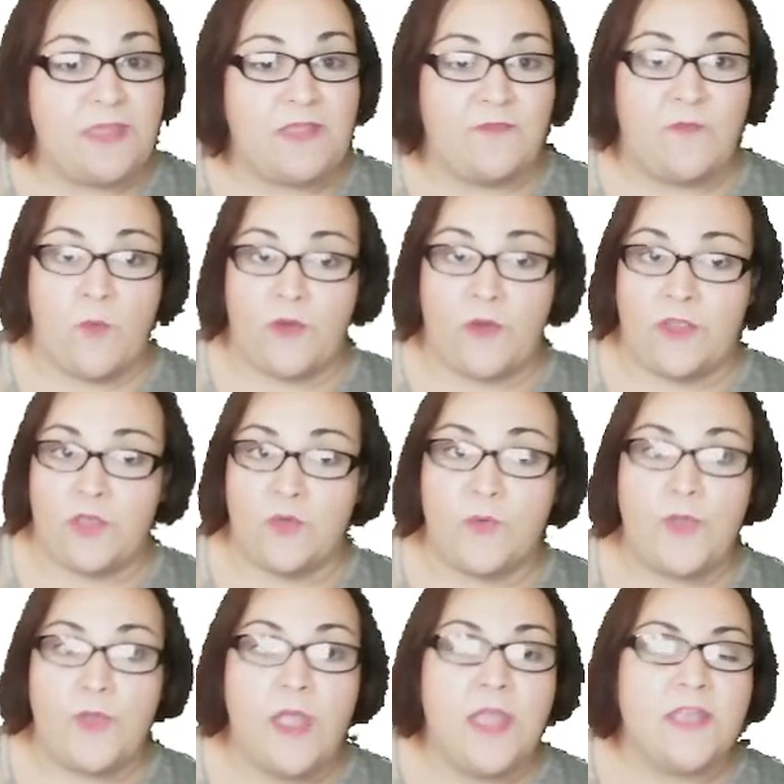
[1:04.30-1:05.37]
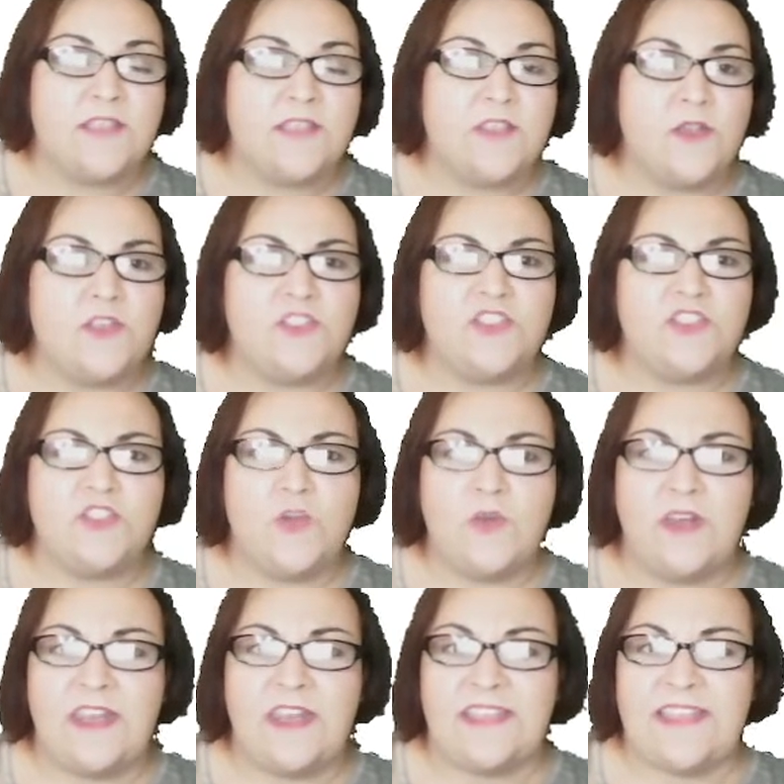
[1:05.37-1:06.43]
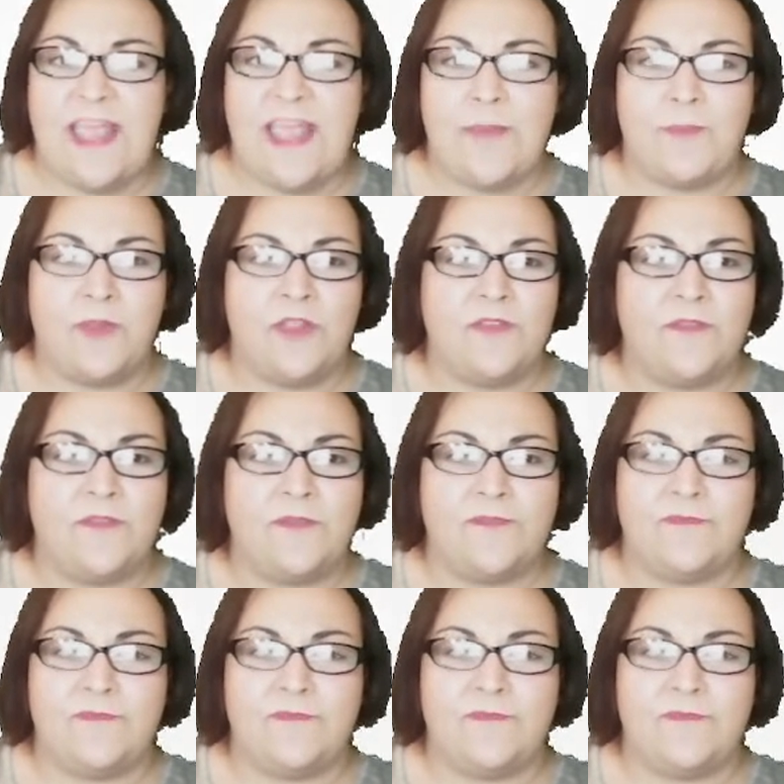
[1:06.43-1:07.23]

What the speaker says: for you. So it showed an example of